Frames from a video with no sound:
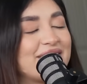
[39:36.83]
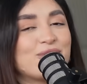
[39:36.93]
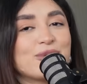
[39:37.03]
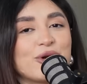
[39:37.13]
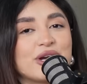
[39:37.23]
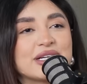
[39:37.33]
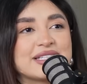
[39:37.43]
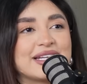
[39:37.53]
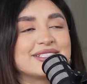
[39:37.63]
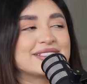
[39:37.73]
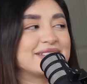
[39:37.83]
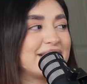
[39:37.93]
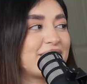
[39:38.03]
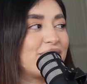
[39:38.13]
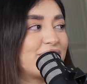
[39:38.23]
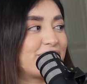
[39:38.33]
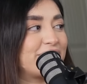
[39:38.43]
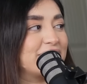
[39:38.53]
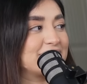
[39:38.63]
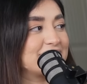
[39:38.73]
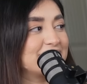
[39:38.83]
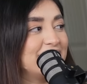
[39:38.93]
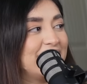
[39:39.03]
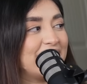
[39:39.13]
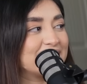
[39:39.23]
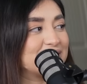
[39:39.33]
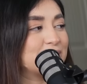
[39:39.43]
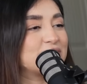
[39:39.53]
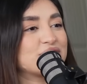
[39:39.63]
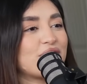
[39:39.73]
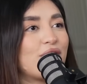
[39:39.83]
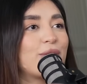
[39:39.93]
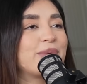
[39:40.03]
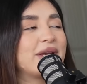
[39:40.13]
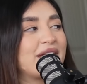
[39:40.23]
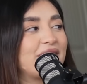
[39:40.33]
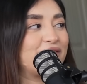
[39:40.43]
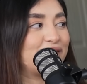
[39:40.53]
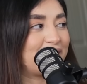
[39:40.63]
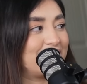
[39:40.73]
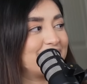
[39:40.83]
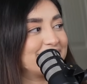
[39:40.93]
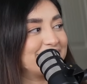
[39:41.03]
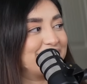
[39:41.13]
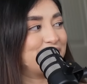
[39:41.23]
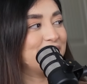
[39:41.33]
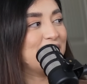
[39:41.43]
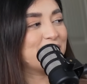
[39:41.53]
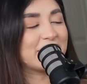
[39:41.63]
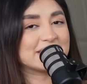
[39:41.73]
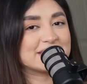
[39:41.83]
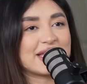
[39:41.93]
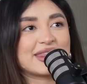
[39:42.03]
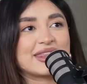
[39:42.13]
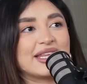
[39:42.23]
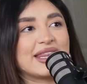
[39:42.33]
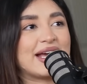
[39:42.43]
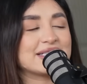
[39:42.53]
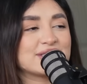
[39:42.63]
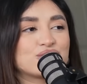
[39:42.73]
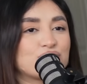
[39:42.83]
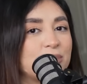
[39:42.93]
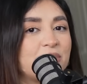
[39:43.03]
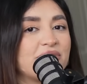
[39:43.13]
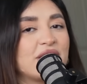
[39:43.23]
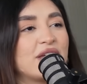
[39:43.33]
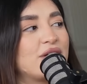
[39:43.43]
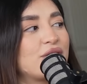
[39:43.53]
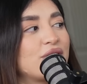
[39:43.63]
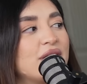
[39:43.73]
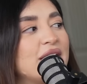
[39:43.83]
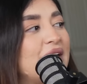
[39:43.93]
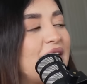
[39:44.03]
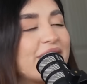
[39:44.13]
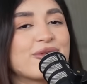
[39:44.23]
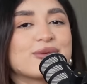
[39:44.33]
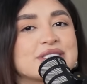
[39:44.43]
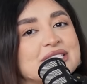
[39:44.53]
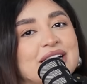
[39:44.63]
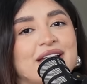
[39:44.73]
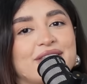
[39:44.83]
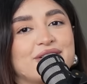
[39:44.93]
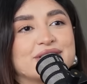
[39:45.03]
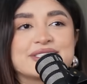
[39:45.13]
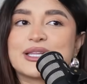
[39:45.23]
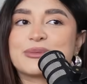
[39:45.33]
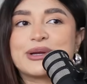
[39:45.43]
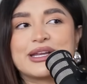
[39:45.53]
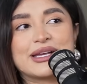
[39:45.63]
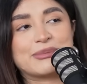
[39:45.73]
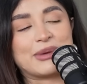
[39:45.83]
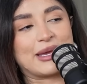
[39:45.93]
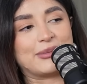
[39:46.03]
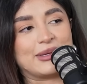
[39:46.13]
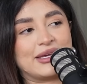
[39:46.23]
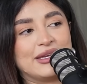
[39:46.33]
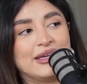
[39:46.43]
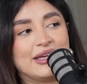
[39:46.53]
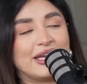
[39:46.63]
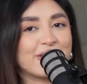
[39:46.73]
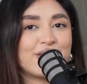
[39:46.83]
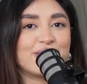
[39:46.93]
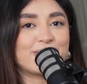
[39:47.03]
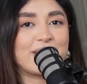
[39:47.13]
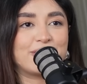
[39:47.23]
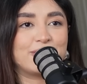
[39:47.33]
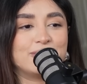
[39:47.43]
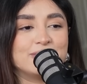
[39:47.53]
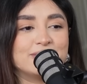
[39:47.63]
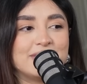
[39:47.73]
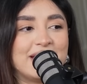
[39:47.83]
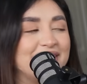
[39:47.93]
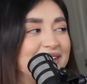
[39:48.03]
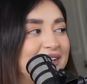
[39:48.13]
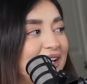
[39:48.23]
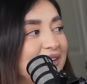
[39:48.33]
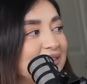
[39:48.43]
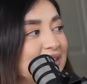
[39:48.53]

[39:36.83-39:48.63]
think we're more excited to see like all our friends and to just all be together again, you know, mm-hmm. because it's like the last trip of the year. Everyone's together celebrating a baby in Colorado. And then, yeah.